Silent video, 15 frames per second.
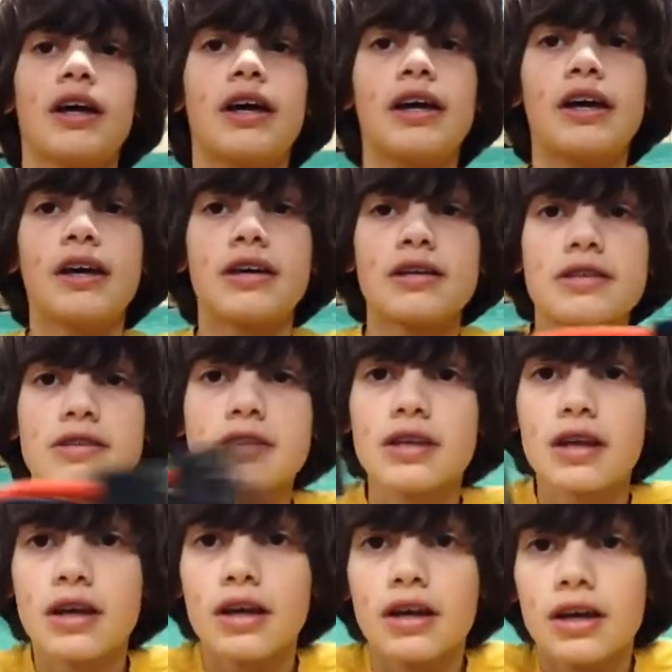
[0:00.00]
is
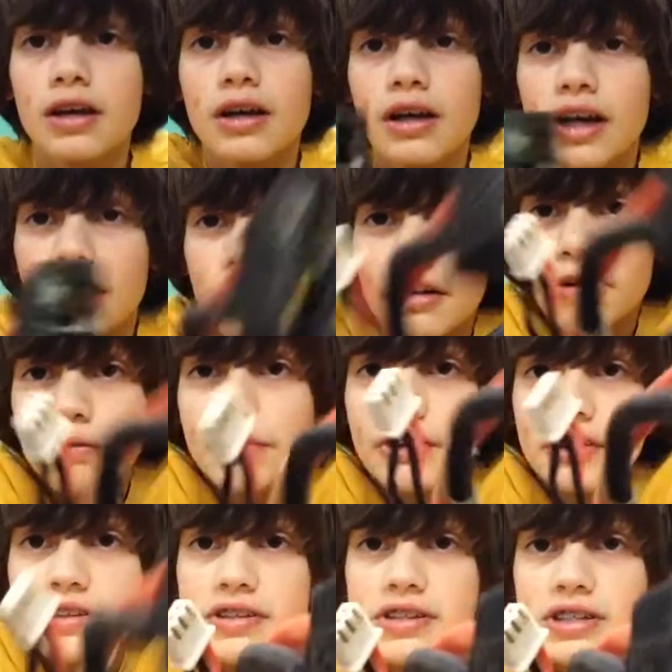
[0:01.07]
I don't know if you
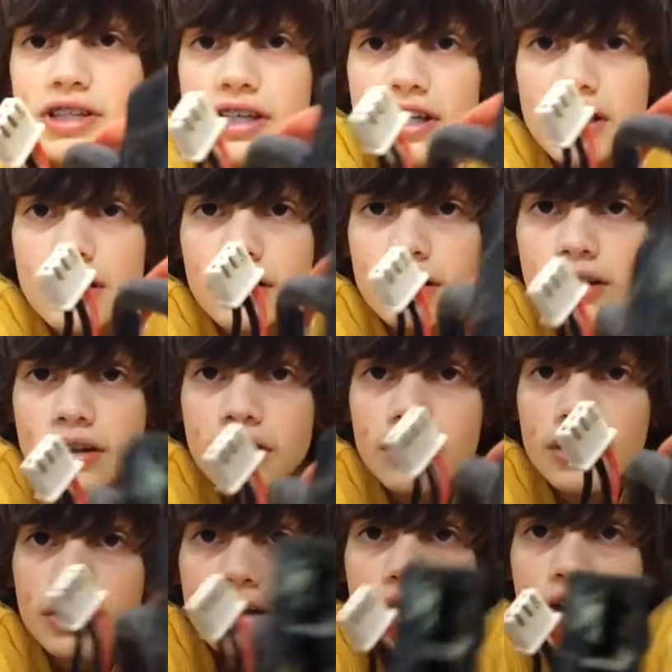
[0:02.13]
can see.
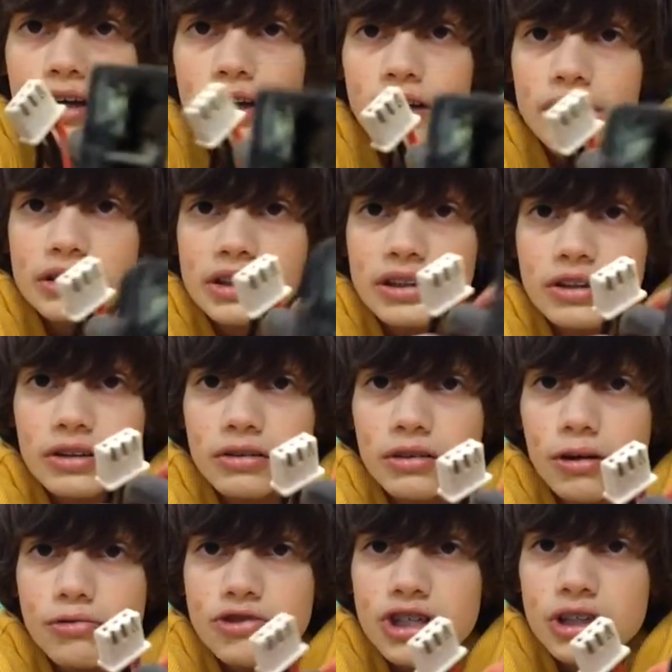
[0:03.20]
See the
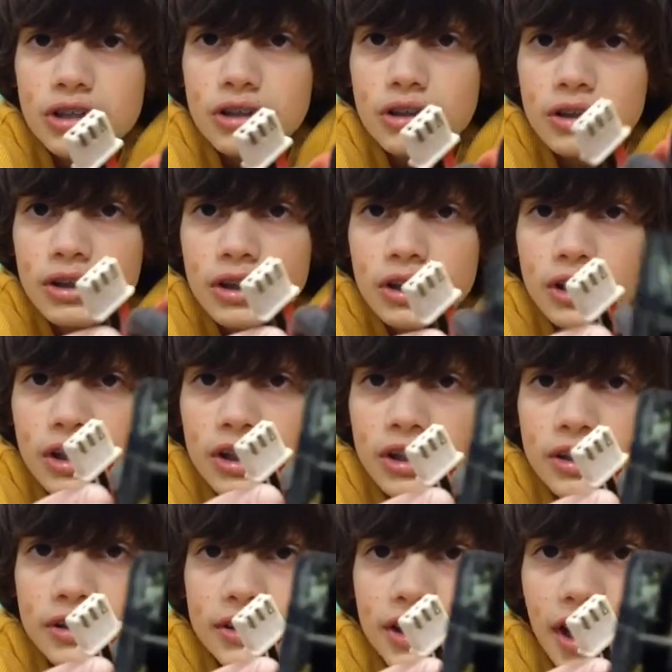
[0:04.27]
corrosion?
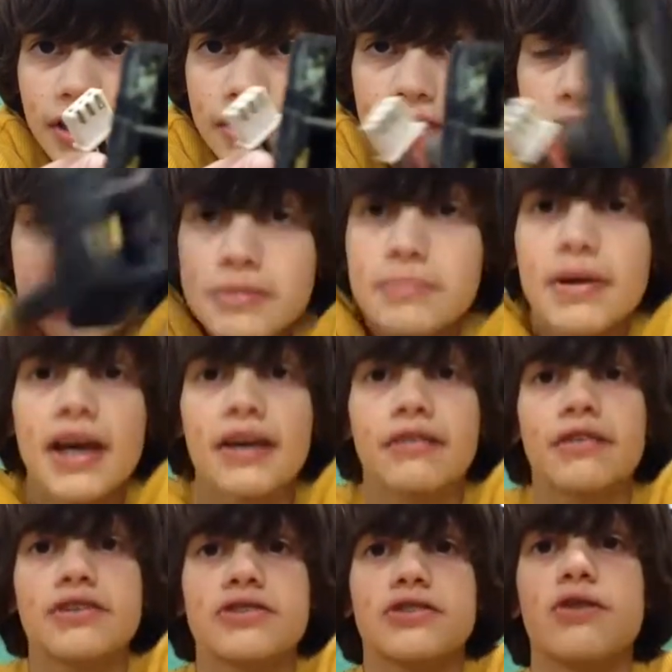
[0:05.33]
Yeah, this
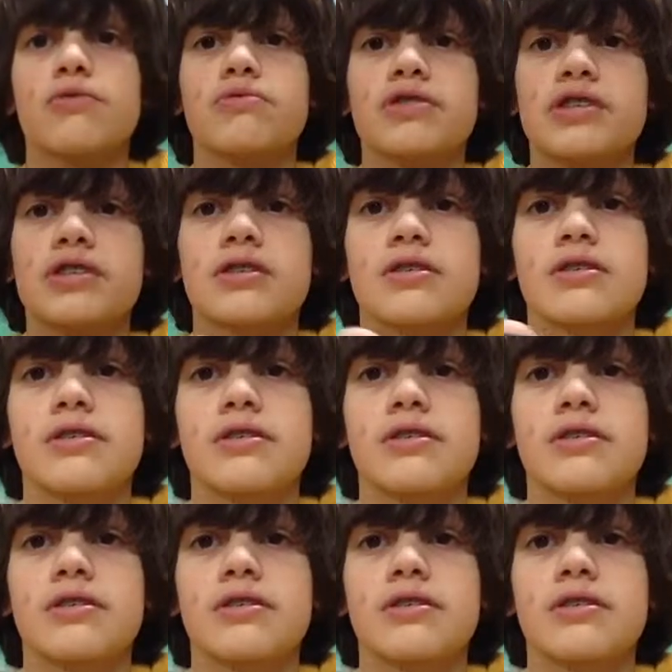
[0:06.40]
battery's toast.